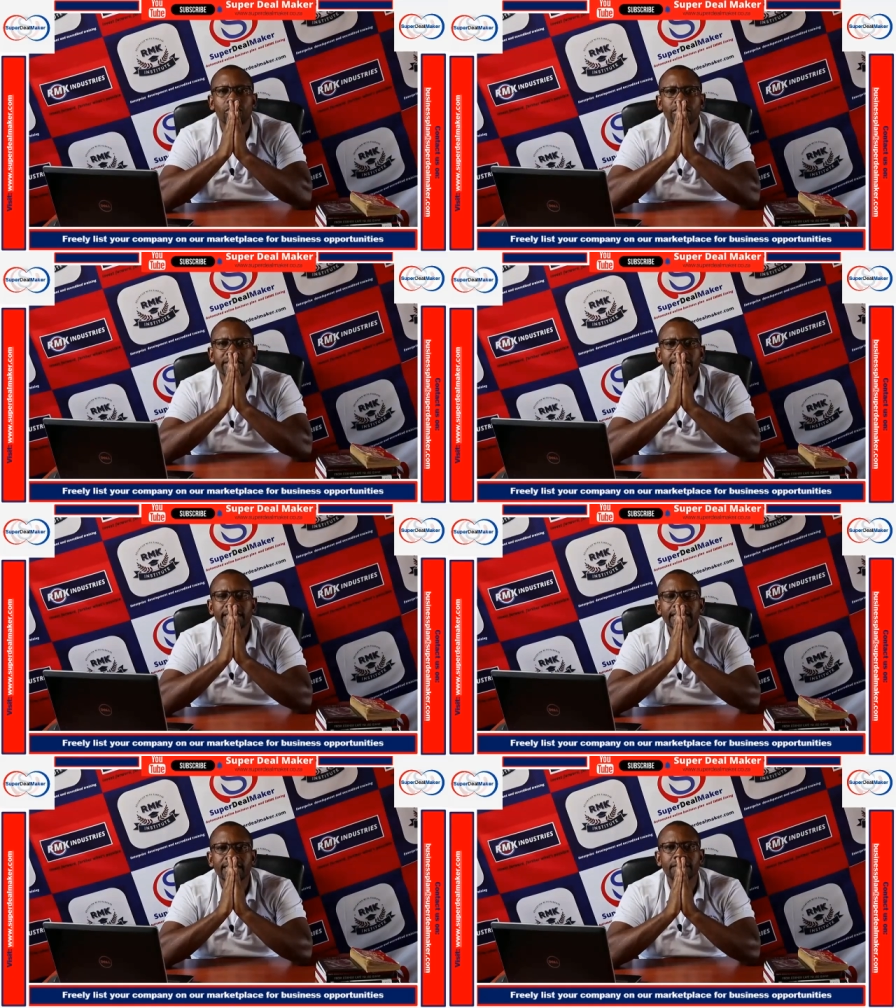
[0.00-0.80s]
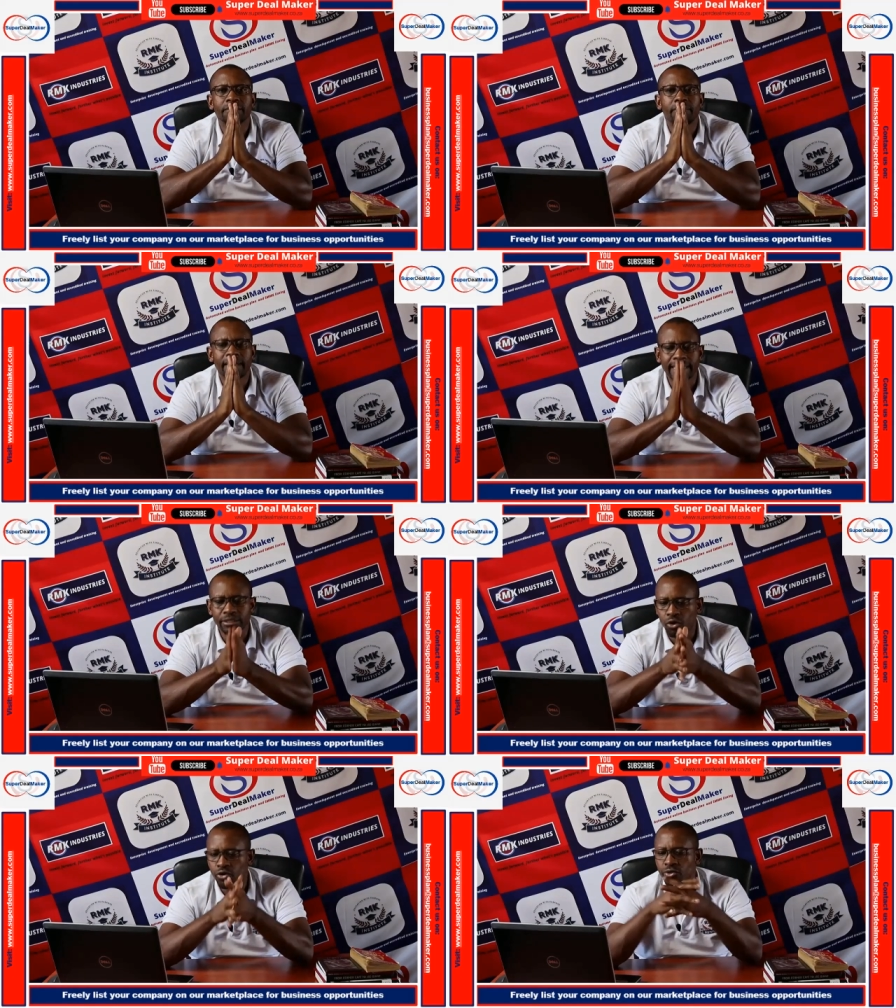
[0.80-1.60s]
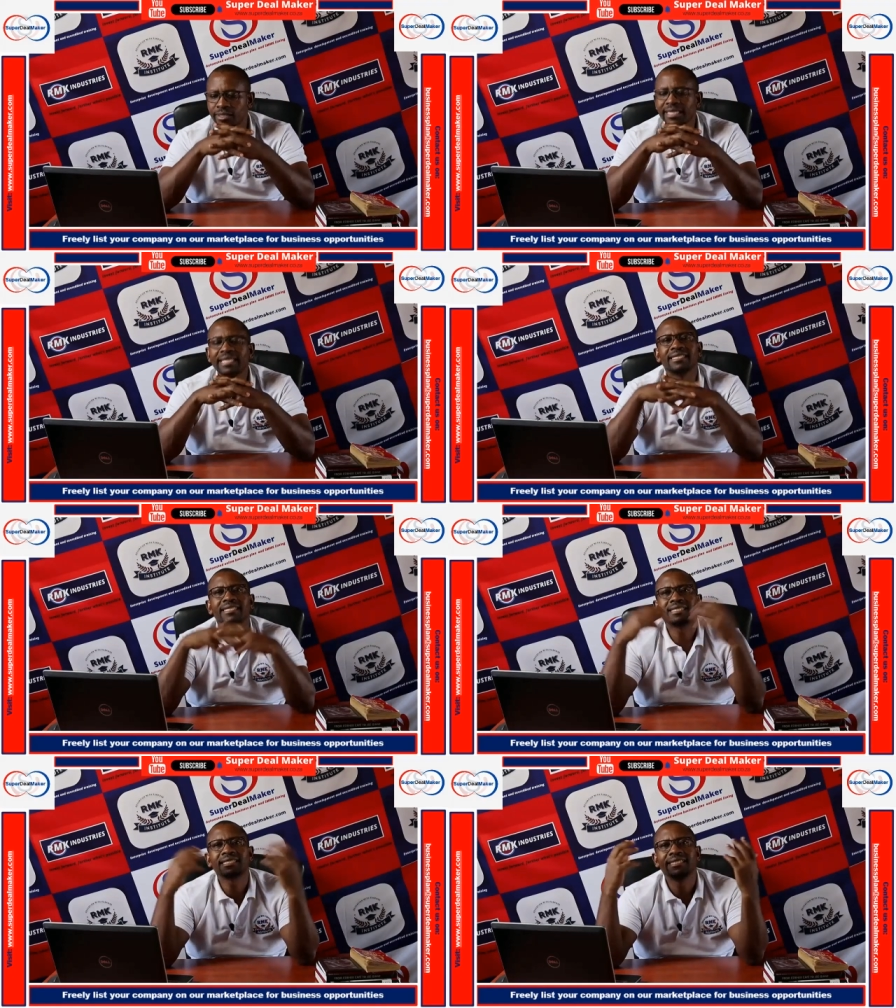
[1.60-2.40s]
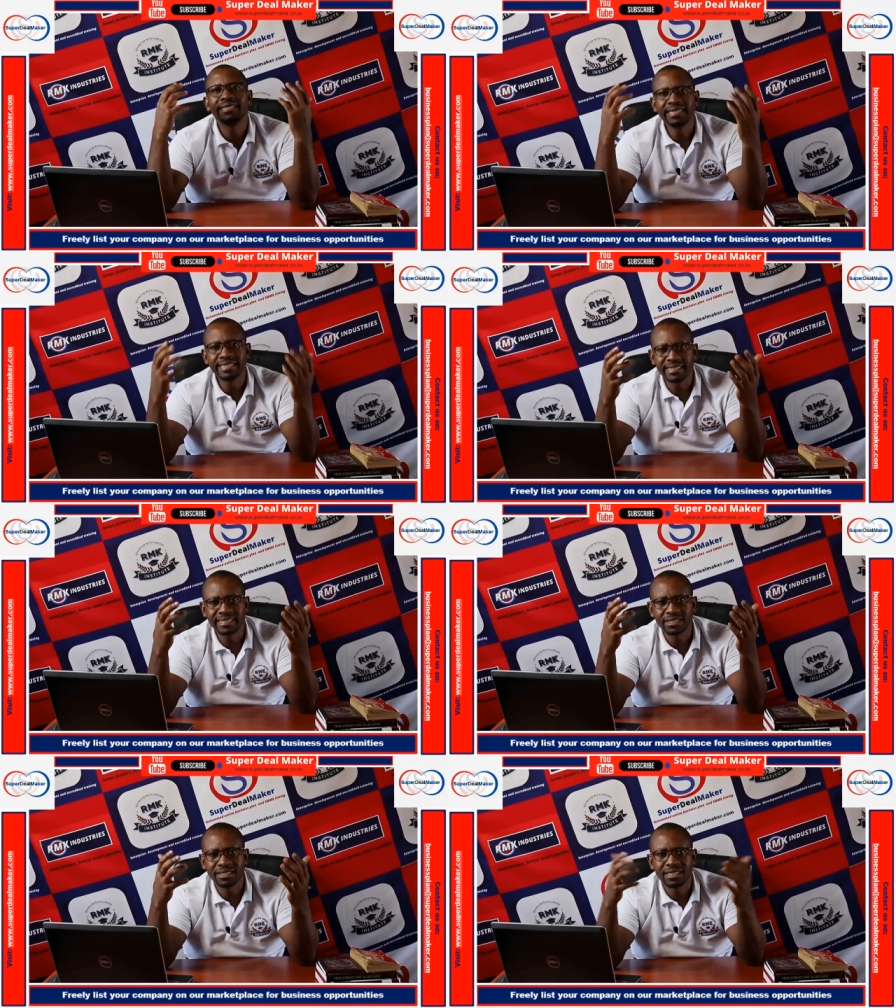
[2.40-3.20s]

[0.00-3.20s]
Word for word: skills plan or your skills needs